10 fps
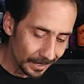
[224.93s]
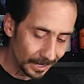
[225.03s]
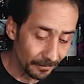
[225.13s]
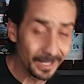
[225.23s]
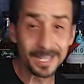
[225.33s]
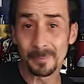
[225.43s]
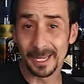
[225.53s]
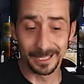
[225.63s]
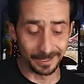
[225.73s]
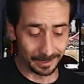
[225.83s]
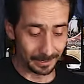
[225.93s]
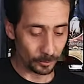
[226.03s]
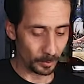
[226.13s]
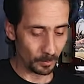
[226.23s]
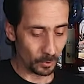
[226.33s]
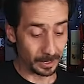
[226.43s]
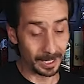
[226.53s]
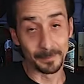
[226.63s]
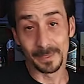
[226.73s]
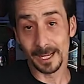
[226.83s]
I think I may need a little bit more
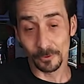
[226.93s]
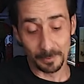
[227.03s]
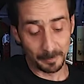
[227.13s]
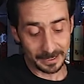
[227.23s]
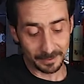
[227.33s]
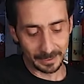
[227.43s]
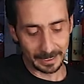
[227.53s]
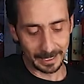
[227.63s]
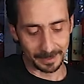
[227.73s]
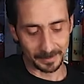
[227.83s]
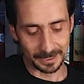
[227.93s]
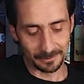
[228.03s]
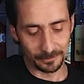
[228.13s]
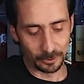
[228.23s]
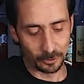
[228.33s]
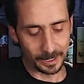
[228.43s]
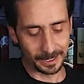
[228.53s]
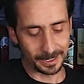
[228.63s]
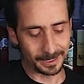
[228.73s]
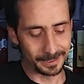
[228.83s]
lime. Now, depends of the lime. So, If you look
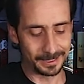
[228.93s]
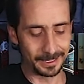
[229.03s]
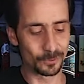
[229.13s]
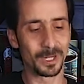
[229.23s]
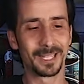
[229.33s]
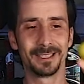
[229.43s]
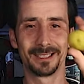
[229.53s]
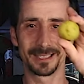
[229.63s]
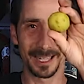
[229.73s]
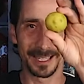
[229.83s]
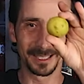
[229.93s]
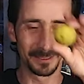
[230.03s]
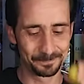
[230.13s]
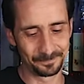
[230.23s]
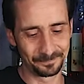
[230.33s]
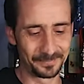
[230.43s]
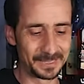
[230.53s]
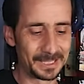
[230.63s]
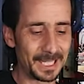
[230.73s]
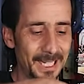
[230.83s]
at uh, this one, it's like a
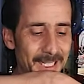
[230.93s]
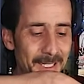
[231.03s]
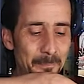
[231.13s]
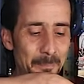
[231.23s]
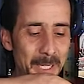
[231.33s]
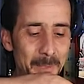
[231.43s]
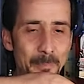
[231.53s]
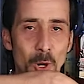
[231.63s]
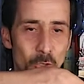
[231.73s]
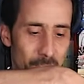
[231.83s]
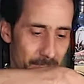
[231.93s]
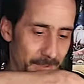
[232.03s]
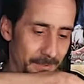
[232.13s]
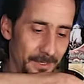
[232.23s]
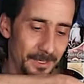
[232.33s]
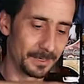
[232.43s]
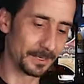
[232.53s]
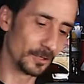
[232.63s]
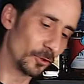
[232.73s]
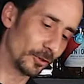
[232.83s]
tiny ping pong.
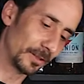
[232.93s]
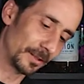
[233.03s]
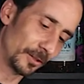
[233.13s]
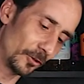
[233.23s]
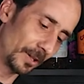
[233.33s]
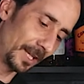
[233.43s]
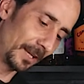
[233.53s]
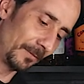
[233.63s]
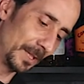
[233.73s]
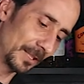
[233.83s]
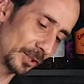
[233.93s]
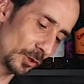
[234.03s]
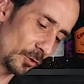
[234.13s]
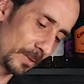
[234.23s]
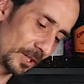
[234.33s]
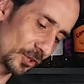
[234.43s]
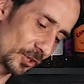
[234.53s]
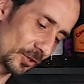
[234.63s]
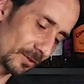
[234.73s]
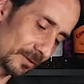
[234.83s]
It's not gonna give me so
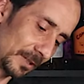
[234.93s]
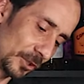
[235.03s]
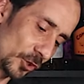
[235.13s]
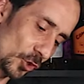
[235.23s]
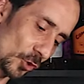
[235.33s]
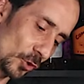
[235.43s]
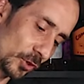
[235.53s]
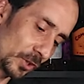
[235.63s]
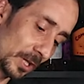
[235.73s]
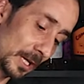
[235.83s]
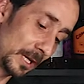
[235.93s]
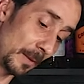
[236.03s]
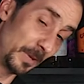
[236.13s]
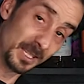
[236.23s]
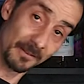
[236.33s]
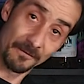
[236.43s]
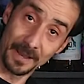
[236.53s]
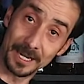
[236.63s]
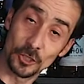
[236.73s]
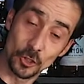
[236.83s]
much juice. I mean, it's a
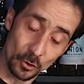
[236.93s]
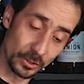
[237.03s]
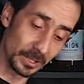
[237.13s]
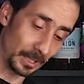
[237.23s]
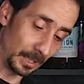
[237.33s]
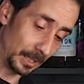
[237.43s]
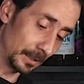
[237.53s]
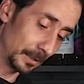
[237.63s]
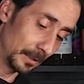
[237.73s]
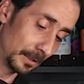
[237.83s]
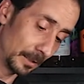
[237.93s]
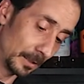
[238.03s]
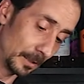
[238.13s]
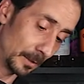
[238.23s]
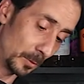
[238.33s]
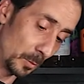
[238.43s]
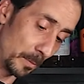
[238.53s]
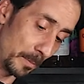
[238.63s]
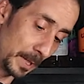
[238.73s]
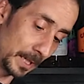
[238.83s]
very juicy,
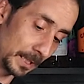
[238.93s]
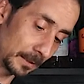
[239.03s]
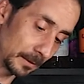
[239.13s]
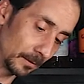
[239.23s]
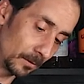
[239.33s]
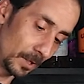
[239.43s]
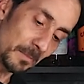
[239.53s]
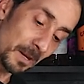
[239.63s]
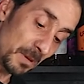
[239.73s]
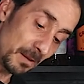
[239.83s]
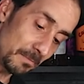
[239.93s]
but well, maybe